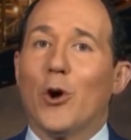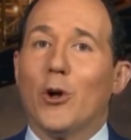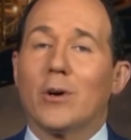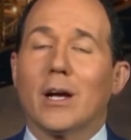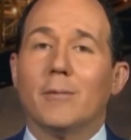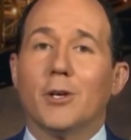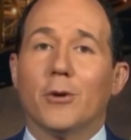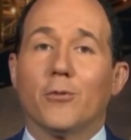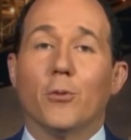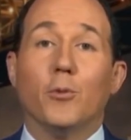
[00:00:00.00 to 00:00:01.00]
Arroyo coming to
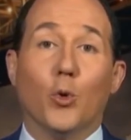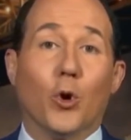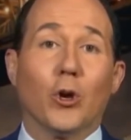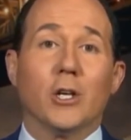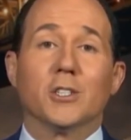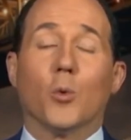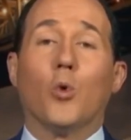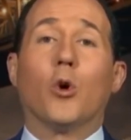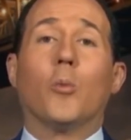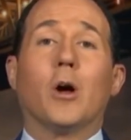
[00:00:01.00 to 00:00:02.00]
you from New Orleans. A
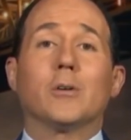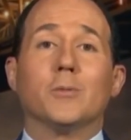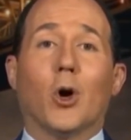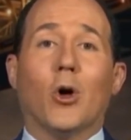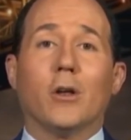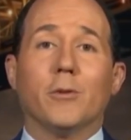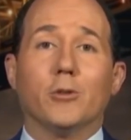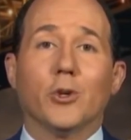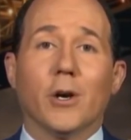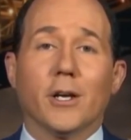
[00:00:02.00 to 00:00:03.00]
warm welcome to all of
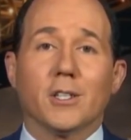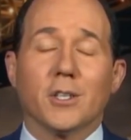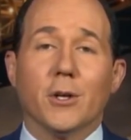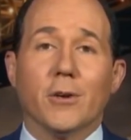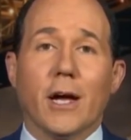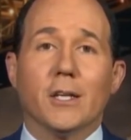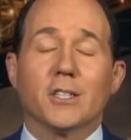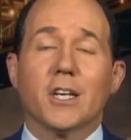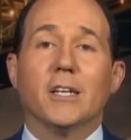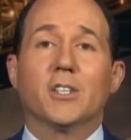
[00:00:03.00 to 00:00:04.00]
you joining us in the
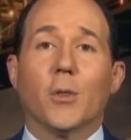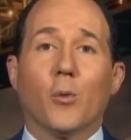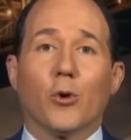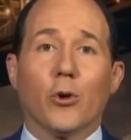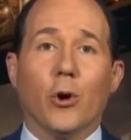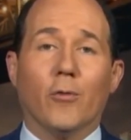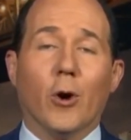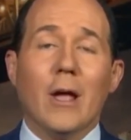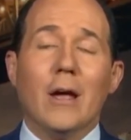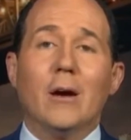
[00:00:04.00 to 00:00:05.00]
United States and the world
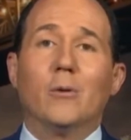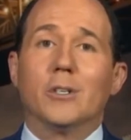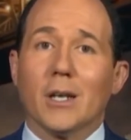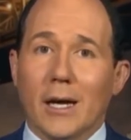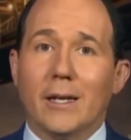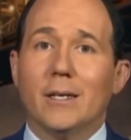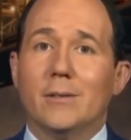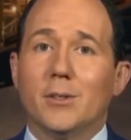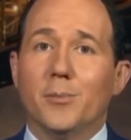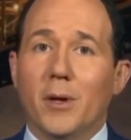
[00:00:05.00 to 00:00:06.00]
over. We're
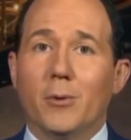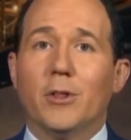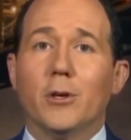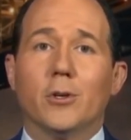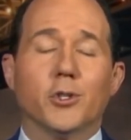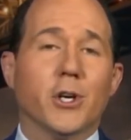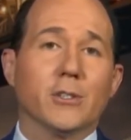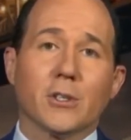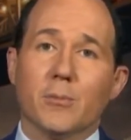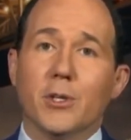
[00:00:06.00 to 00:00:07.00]
delighted to be with you to
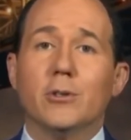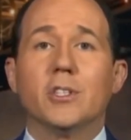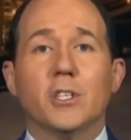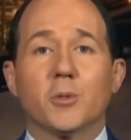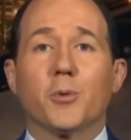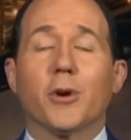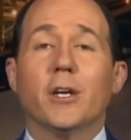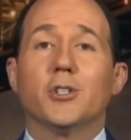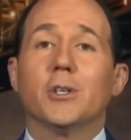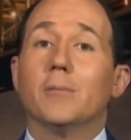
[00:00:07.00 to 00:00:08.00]
share some news,
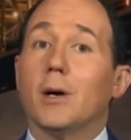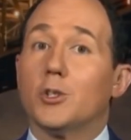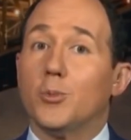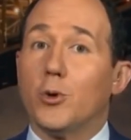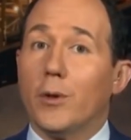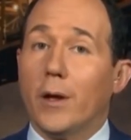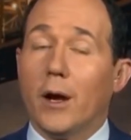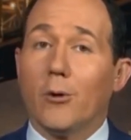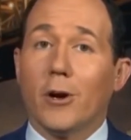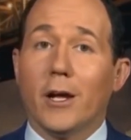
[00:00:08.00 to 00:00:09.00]
inspiration, and much more in
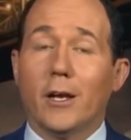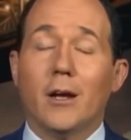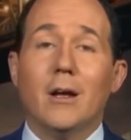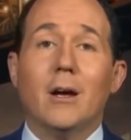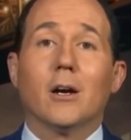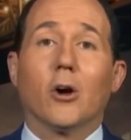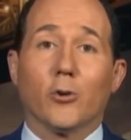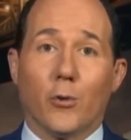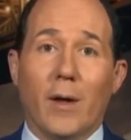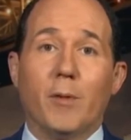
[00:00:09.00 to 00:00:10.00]
the hour ahead.
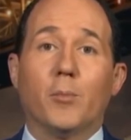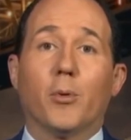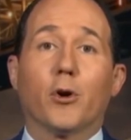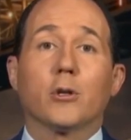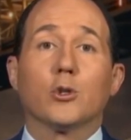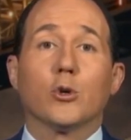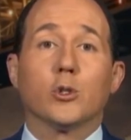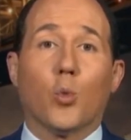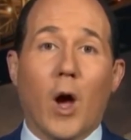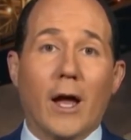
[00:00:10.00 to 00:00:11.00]
Cardinal Raymond Burke,
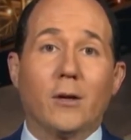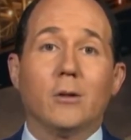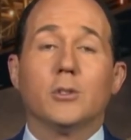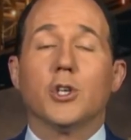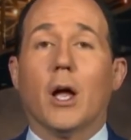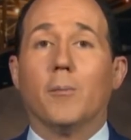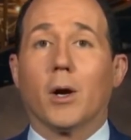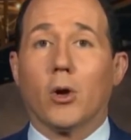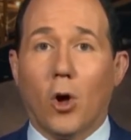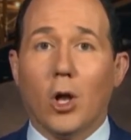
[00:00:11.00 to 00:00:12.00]
George Weigel, John
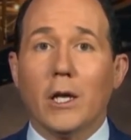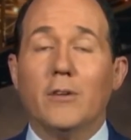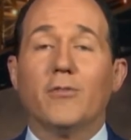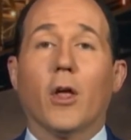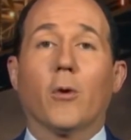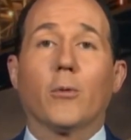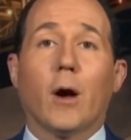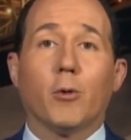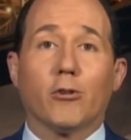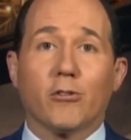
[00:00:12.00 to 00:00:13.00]
Macaulay, Father
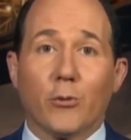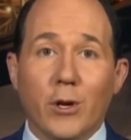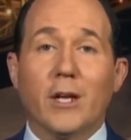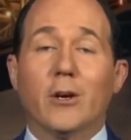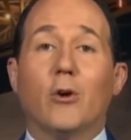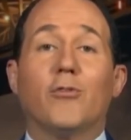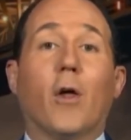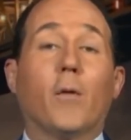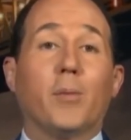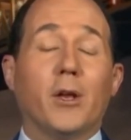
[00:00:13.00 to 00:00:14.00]
Robert Sirico,
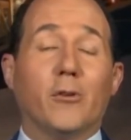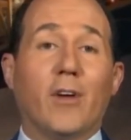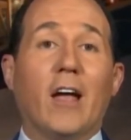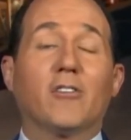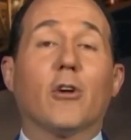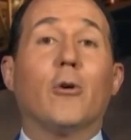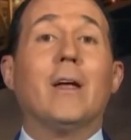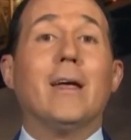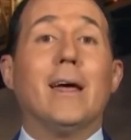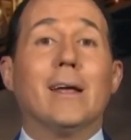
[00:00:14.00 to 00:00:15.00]
Father Peter Vasco,
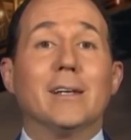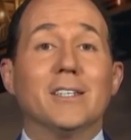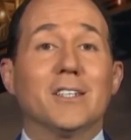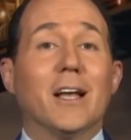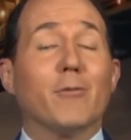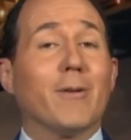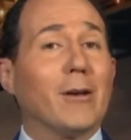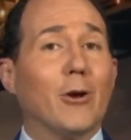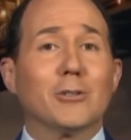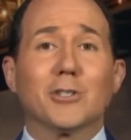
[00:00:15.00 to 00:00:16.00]
and Liz Lebb. We've
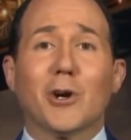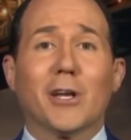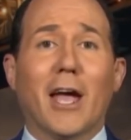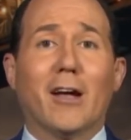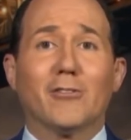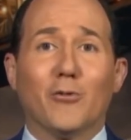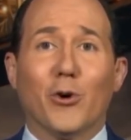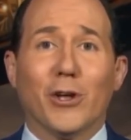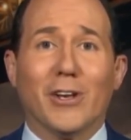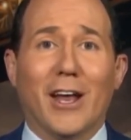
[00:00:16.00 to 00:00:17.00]
got an all-star cast
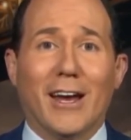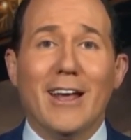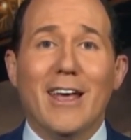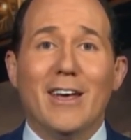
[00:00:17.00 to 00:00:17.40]
for you tonight.